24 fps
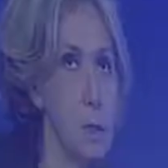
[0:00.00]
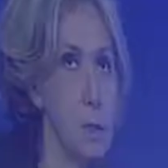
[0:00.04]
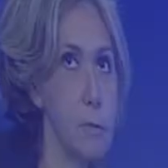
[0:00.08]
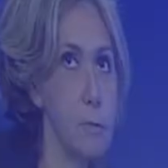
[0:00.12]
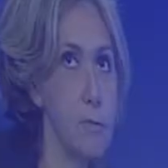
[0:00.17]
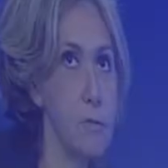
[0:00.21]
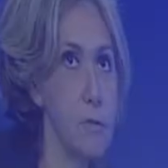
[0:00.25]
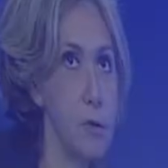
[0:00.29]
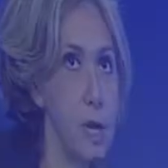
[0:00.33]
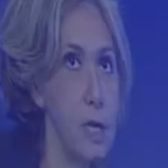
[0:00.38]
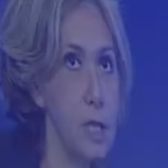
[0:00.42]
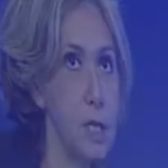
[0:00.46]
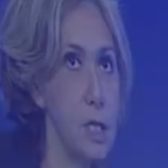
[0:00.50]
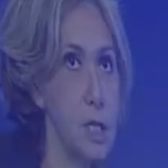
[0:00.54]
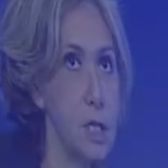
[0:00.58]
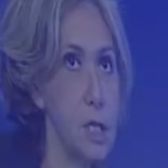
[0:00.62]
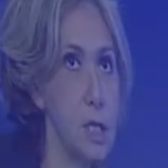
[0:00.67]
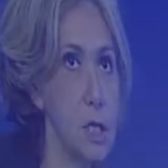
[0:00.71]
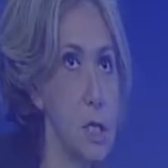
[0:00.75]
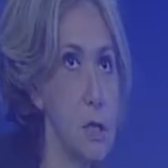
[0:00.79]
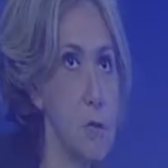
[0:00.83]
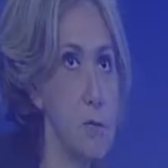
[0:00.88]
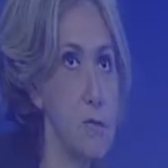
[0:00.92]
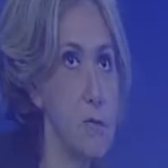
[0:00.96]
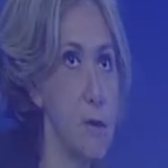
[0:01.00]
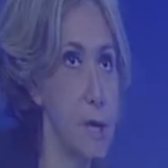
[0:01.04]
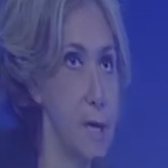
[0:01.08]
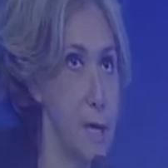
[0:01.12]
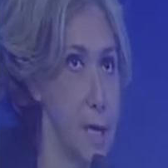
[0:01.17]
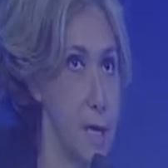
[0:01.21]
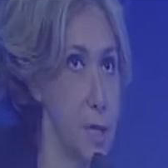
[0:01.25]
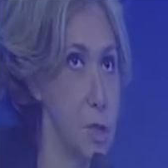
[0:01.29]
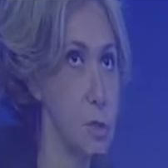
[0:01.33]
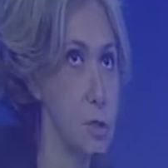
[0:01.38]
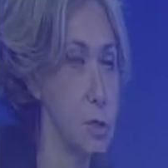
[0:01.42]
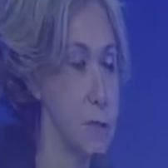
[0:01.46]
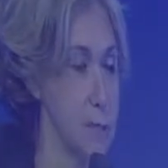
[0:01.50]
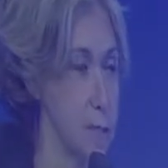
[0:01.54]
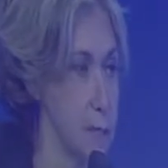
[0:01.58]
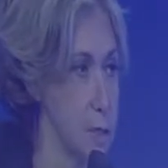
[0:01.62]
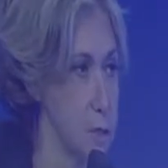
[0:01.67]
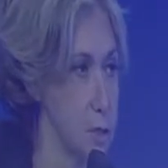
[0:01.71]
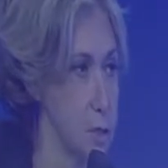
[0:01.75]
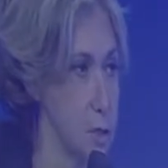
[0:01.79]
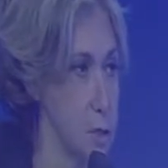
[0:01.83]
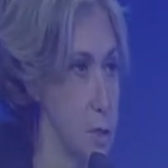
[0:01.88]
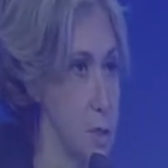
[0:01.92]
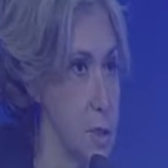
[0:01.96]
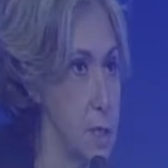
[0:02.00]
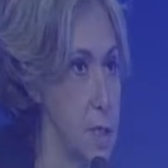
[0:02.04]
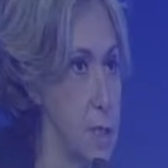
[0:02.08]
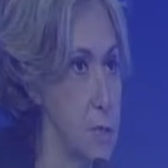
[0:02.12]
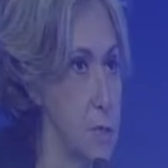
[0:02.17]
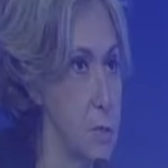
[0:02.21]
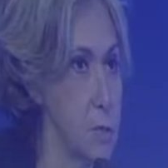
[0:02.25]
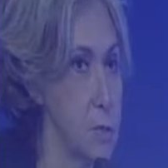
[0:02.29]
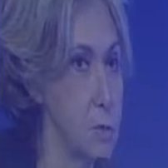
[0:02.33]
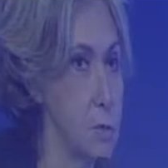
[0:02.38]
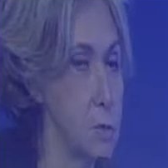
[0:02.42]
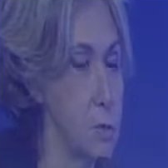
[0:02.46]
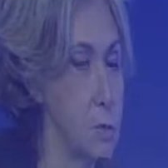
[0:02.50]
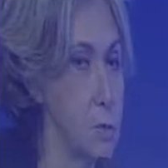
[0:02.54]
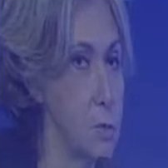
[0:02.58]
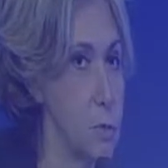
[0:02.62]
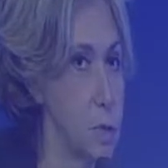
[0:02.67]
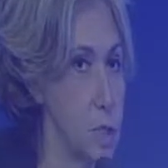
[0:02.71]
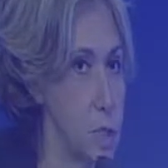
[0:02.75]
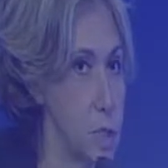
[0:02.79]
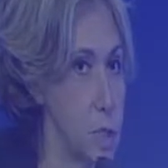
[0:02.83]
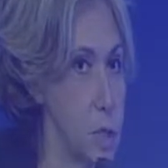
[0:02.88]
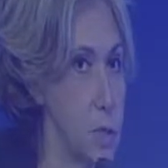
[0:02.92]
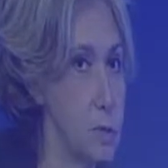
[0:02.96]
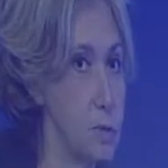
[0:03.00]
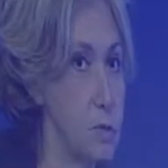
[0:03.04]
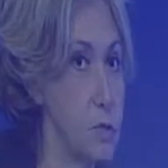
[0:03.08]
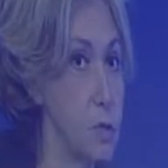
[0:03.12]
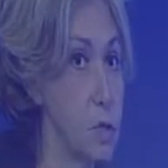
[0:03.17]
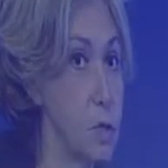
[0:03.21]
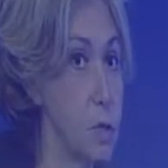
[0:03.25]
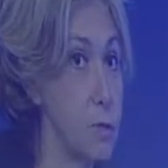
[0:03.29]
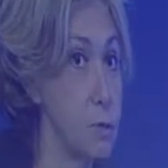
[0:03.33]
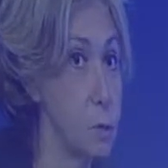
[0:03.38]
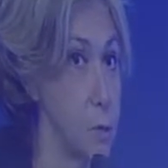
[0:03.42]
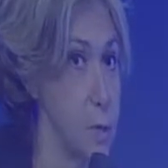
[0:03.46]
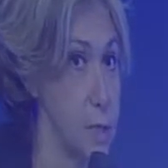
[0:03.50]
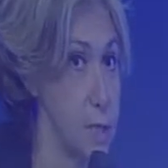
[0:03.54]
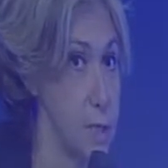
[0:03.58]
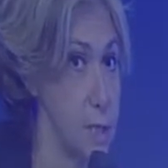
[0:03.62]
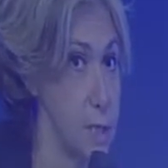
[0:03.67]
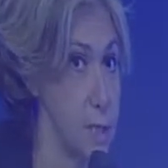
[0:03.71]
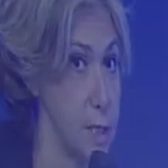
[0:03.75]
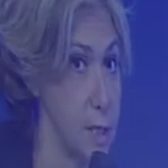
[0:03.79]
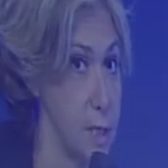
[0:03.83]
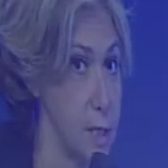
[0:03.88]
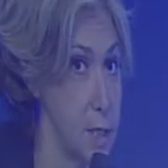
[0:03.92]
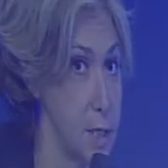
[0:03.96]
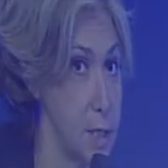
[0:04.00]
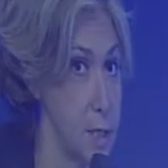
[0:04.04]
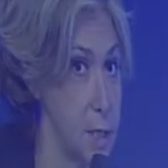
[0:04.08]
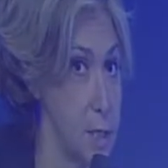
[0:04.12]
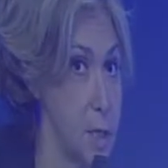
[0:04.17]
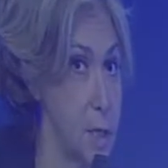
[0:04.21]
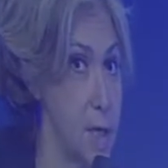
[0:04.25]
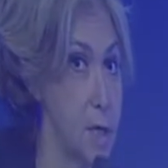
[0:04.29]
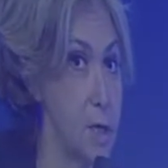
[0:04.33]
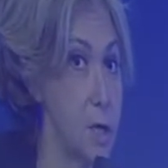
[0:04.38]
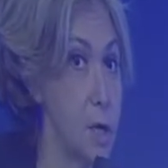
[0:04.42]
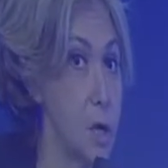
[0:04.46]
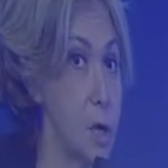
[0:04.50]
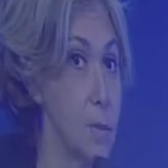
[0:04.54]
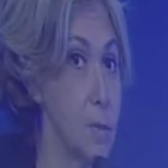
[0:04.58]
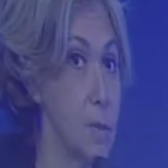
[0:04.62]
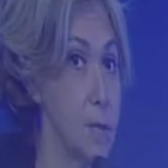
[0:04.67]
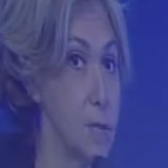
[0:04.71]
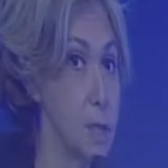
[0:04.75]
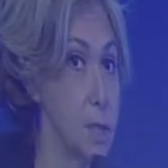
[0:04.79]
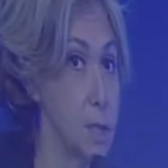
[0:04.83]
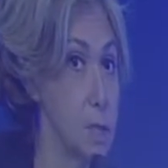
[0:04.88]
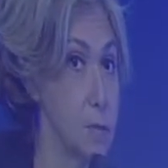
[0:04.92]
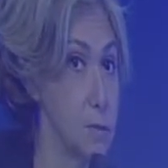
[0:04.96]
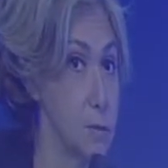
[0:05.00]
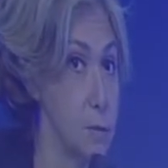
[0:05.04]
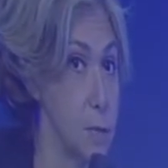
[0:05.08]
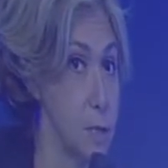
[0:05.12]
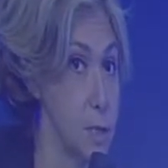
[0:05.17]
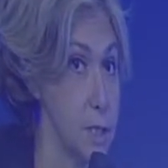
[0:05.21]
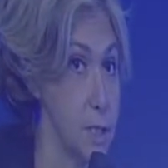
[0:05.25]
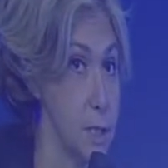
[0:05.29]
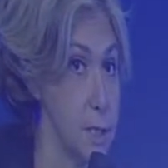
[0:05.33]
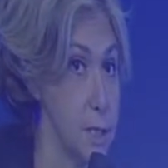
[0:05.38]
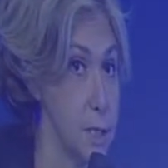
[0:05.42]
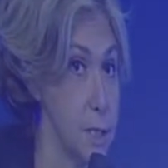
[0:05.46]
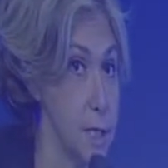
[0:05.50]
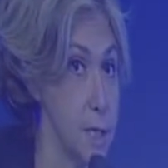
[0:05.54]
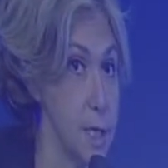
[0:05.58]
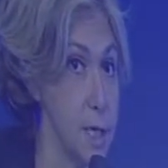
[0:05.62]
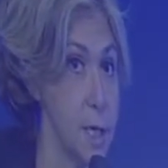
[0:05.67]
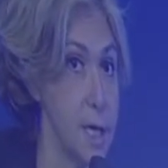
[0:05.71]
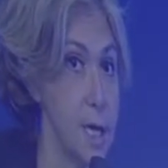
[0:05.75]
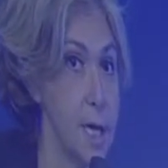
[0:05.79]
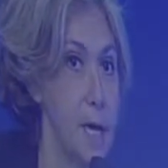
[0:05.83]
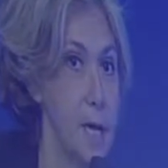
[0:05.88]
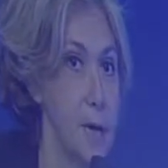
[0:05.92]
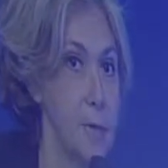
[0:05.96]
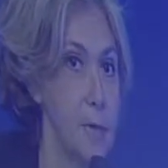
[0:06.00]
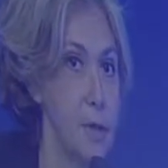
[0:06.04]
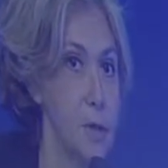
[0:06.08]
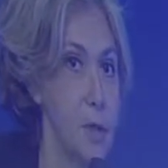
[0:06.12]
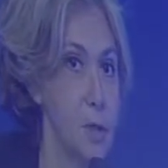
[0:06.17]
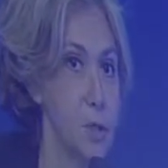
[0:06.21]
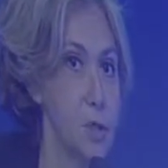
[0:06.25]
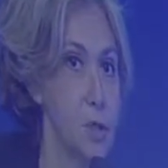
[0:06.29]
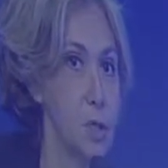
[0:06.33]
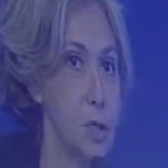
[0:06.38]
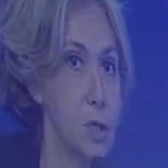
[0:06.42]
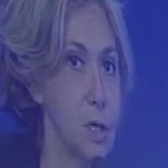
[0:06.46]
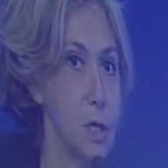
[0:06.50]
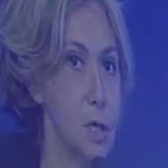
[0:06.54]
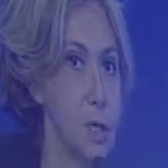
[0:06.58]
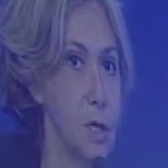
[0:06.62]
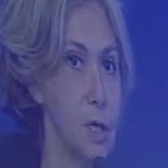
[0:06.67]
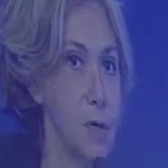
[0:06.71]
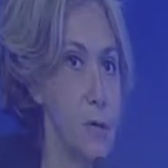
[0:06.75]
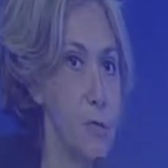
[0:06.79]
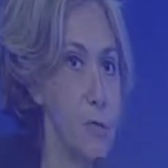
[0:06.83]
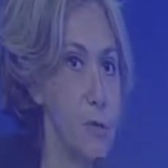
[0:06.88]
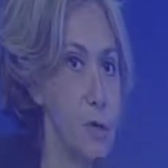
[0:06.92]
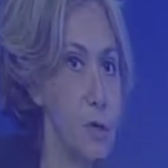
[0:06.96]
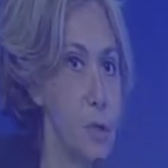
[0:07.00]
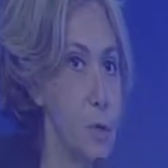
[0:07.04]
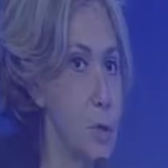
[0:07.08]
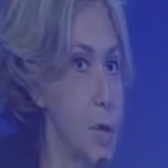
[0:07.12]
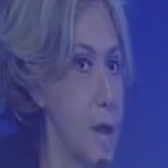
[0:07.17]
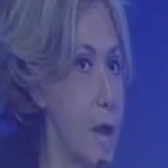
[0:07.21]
French financial sector is a question of sovereignty, economic sovereignty. Because if we don't